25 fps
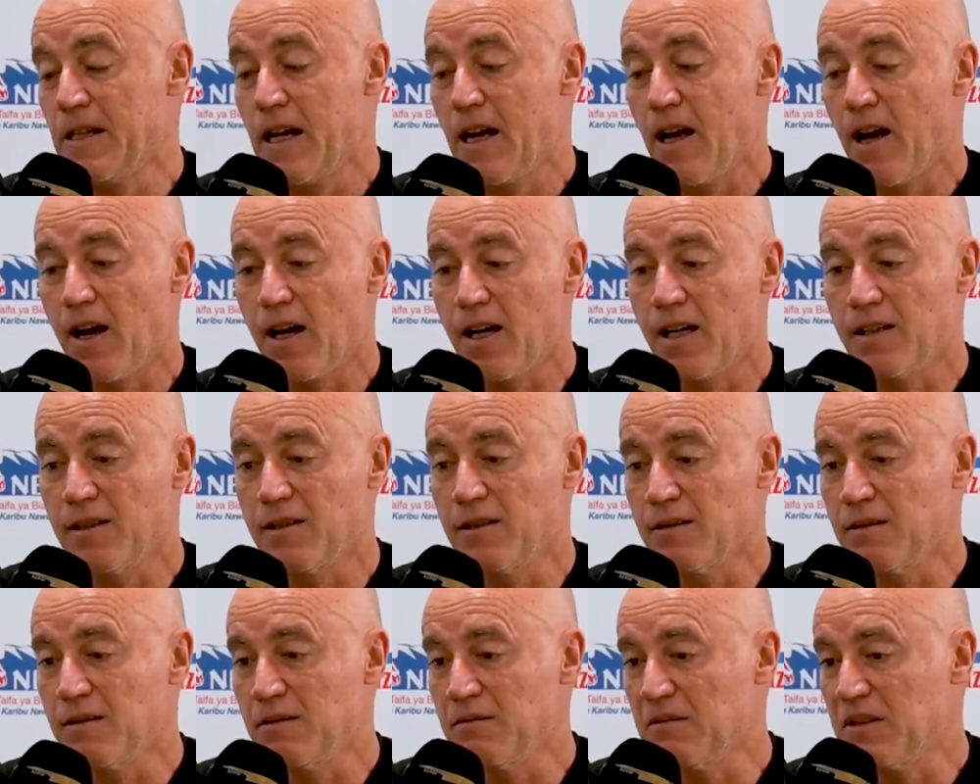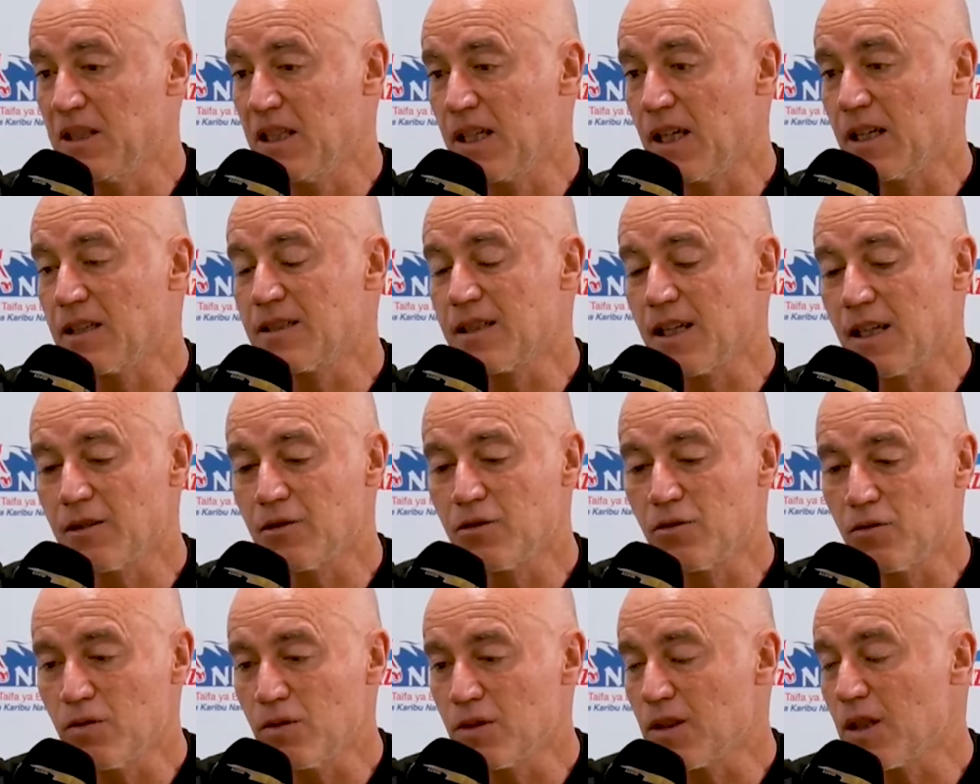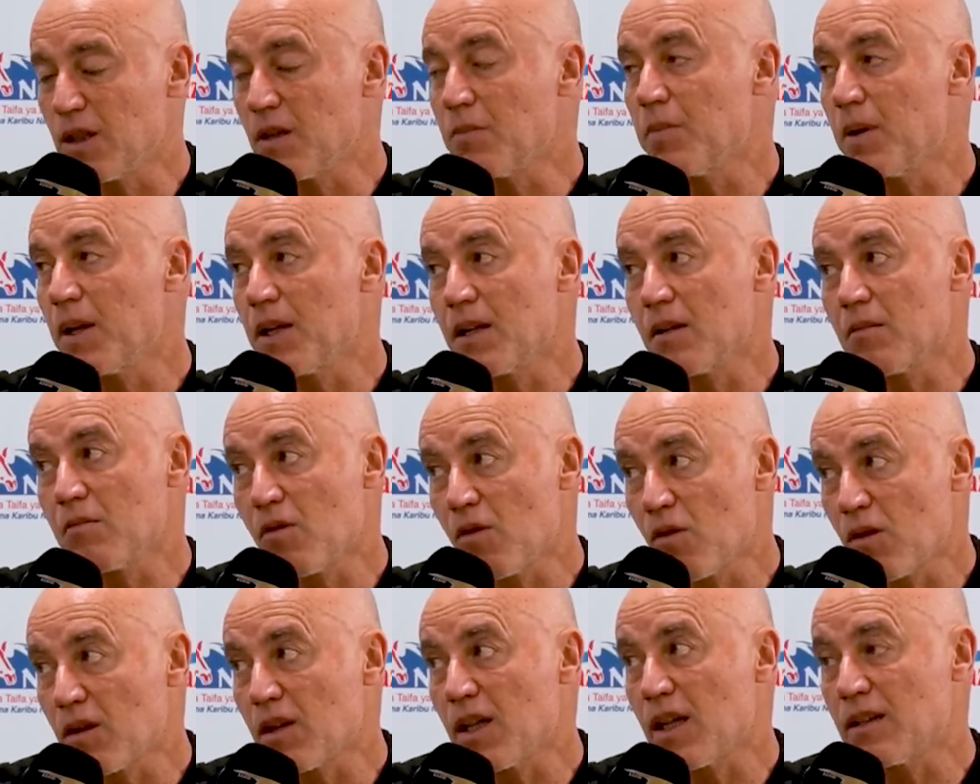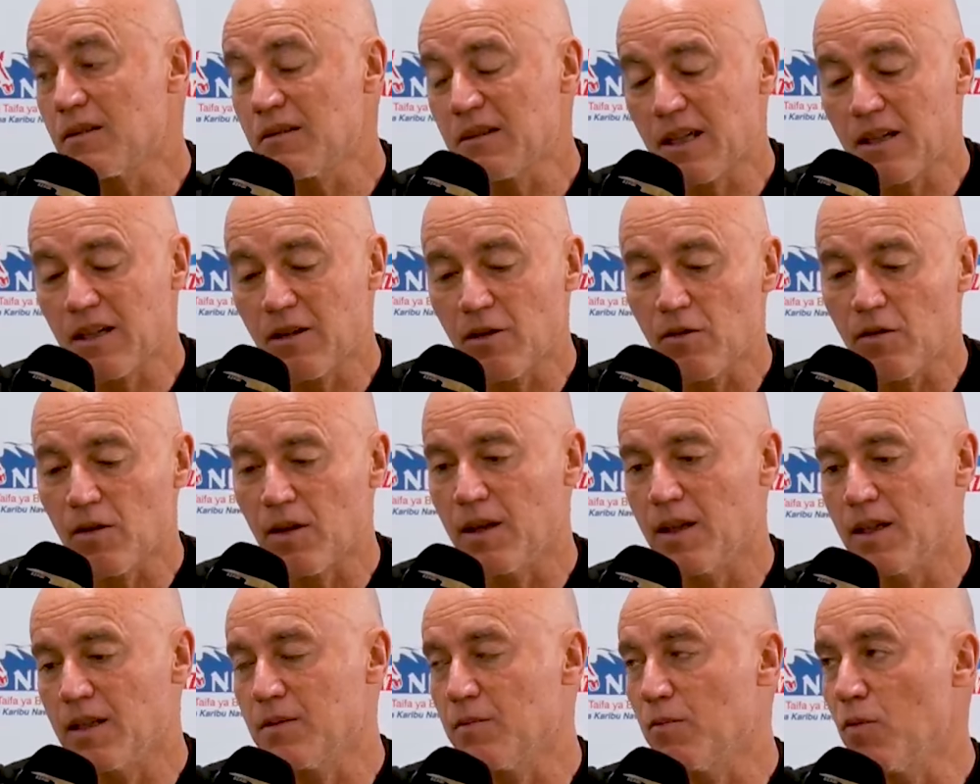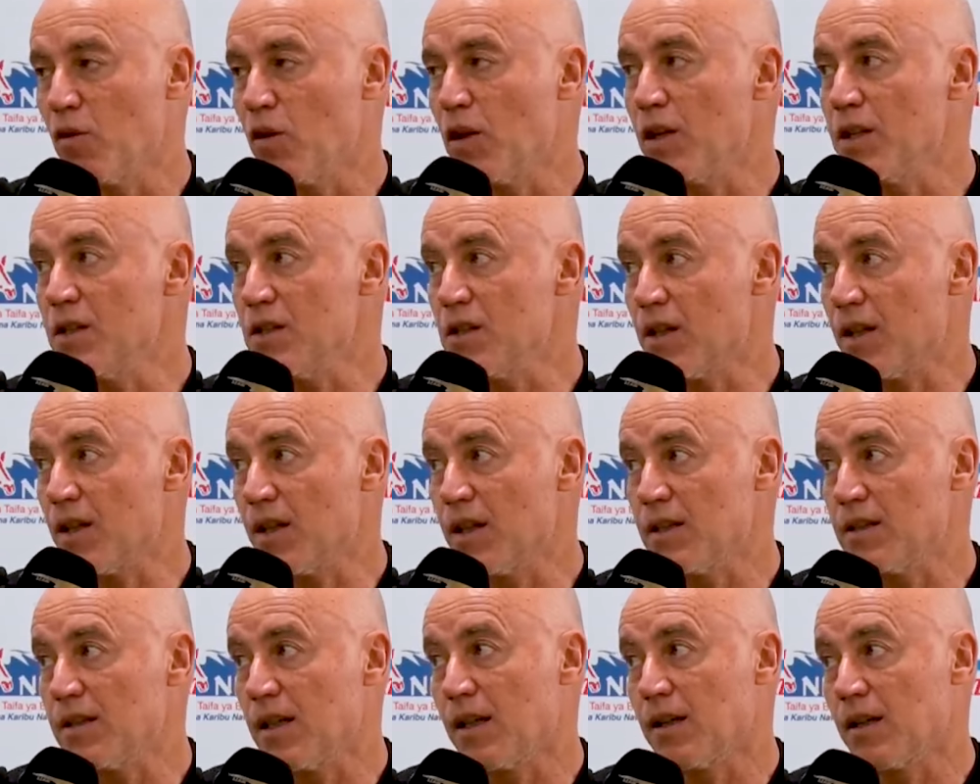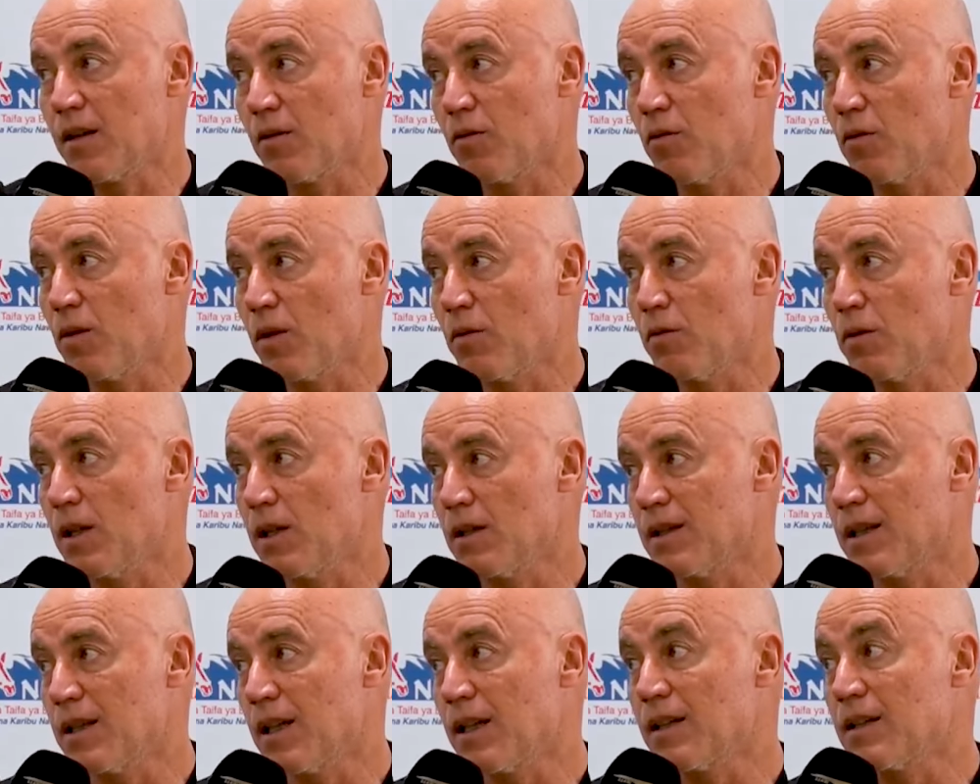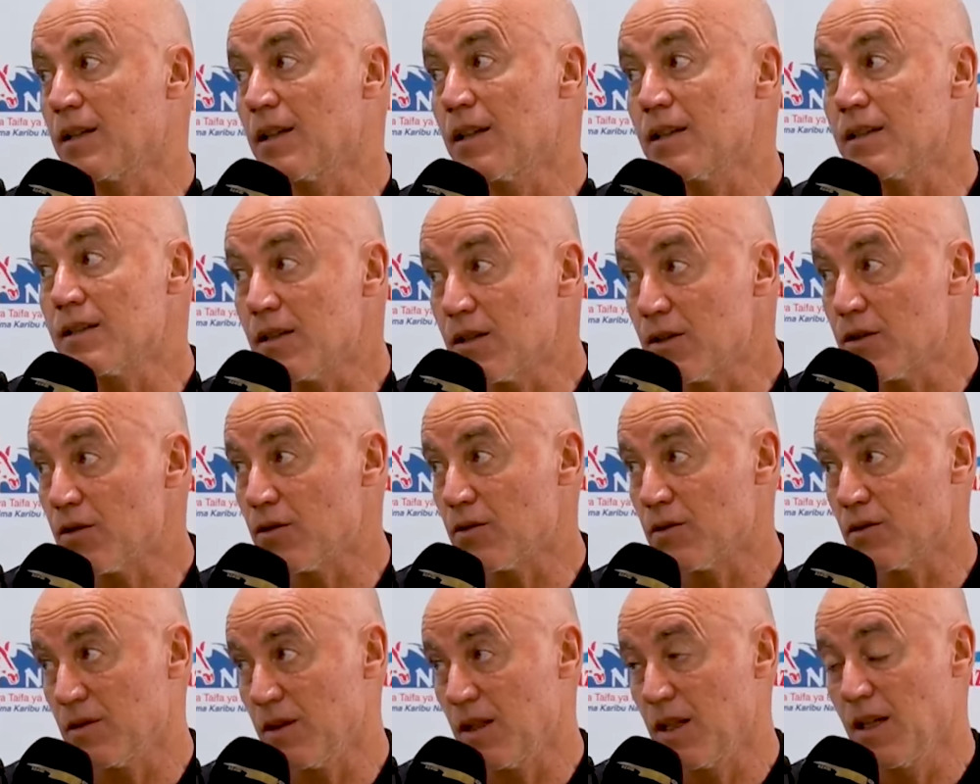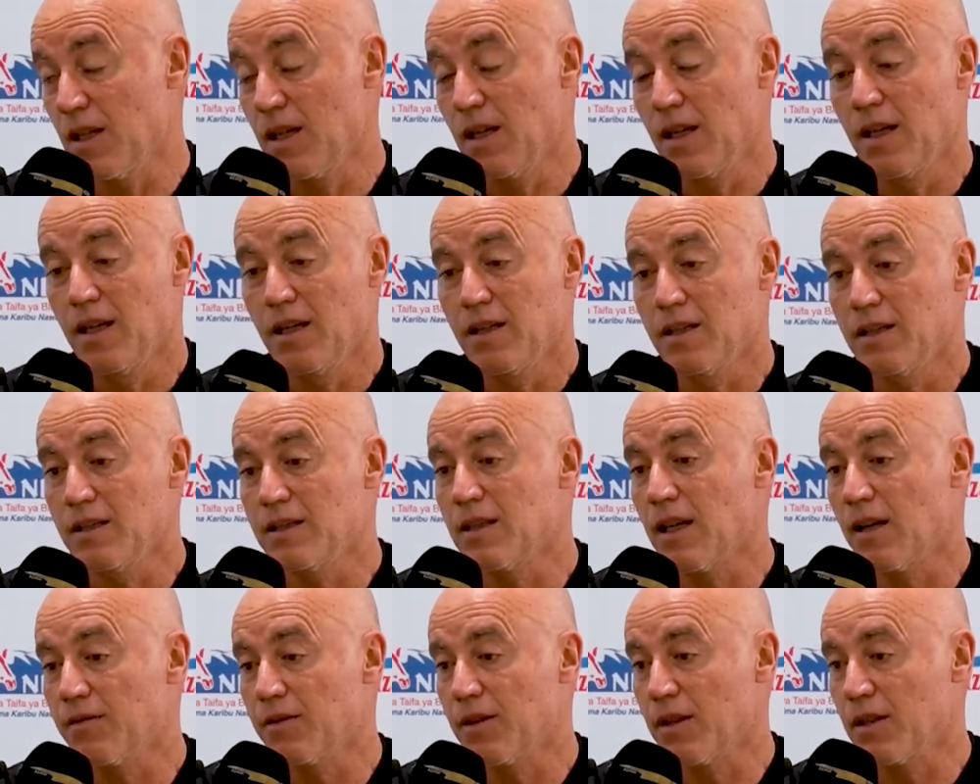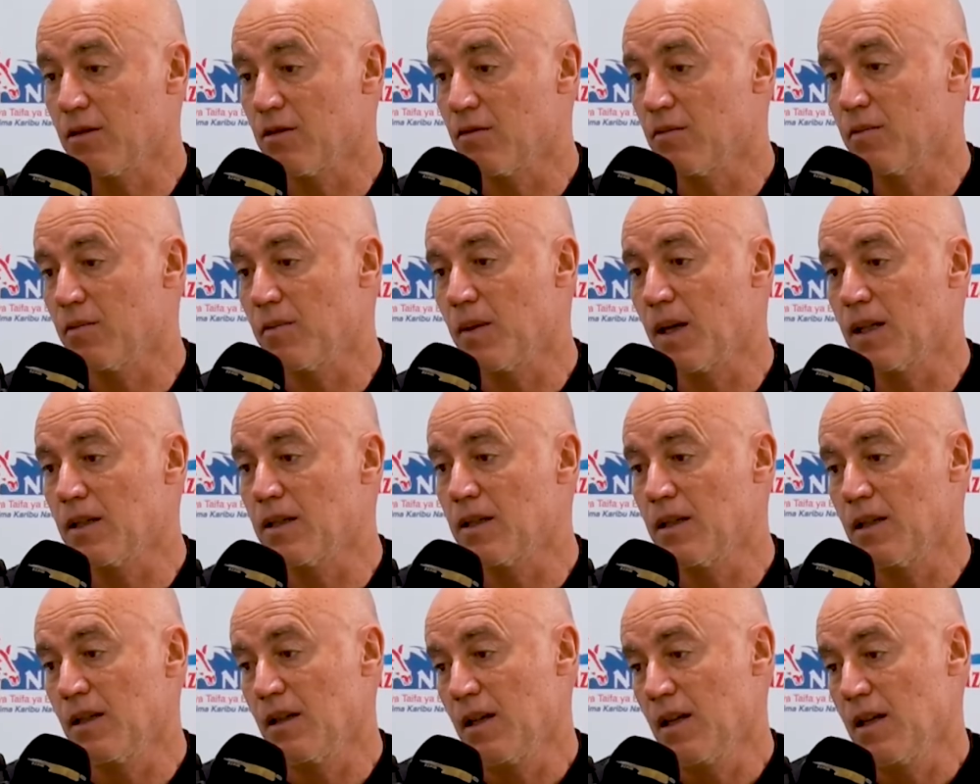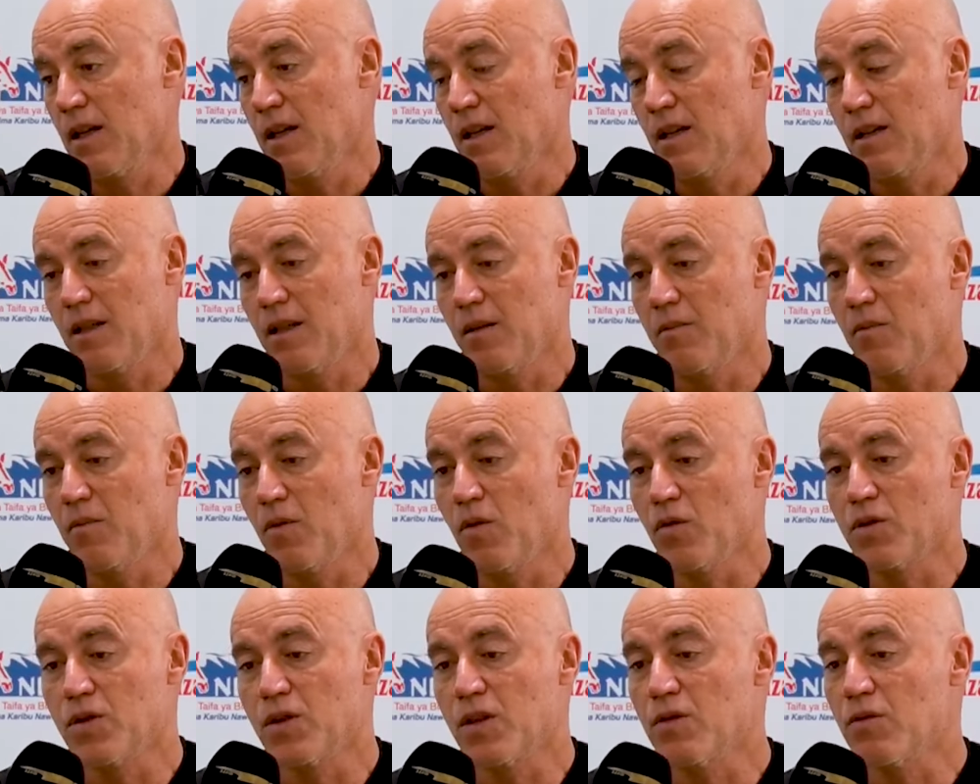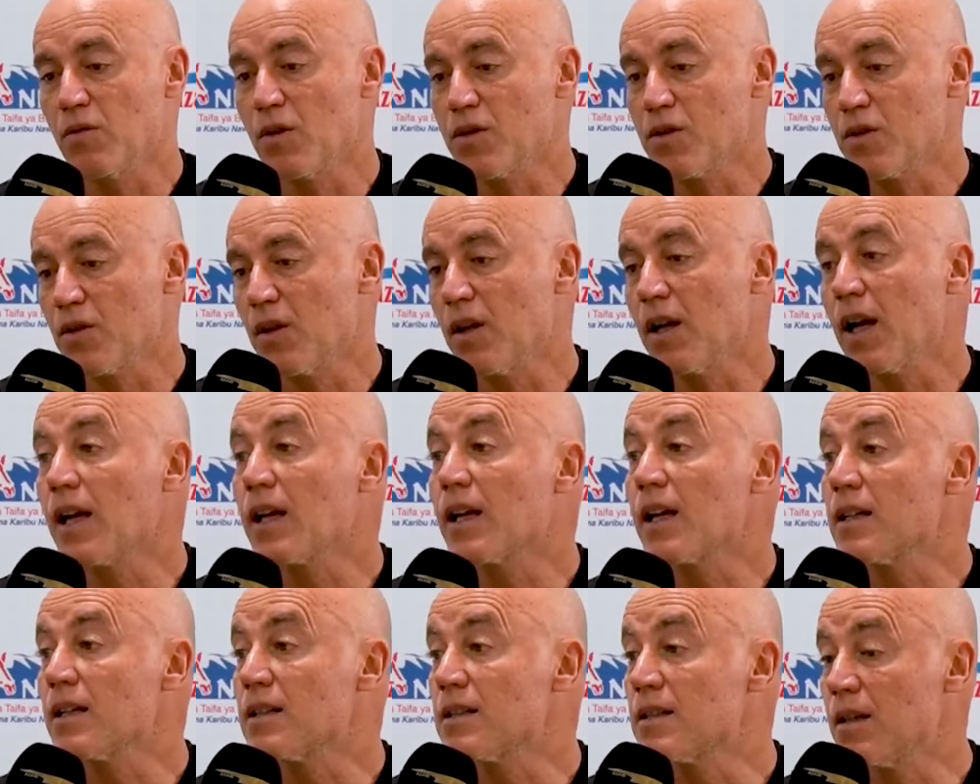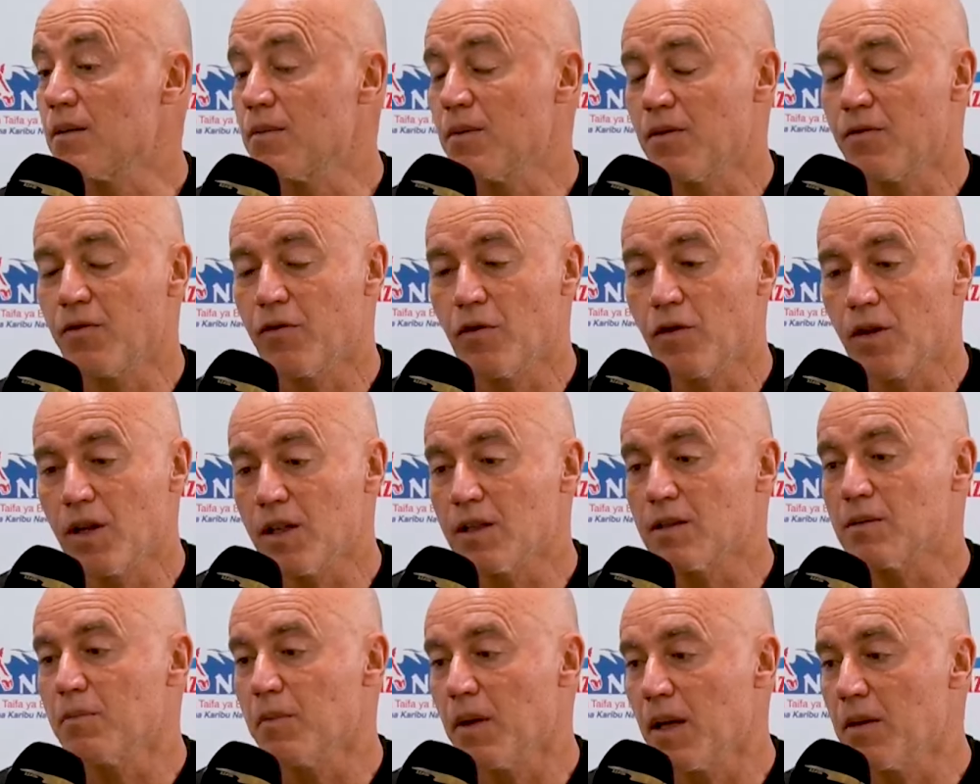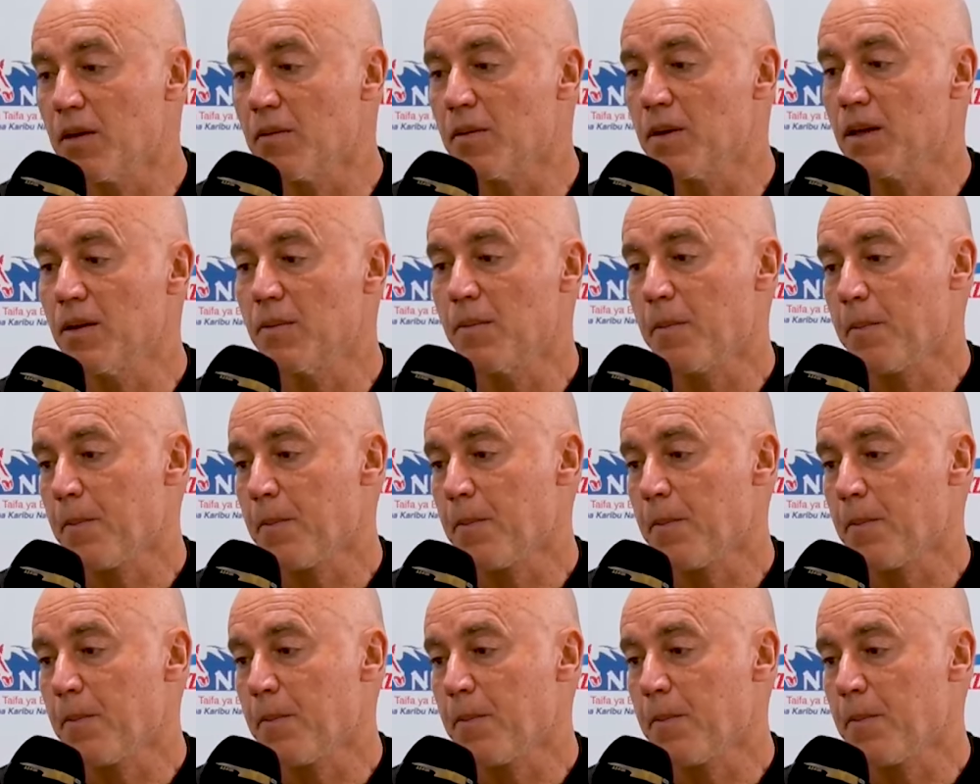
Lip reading: And there are some 2-3 players more that for small injuries, and we will take the decision this afternoon. But the most situation, like I said before, is maybe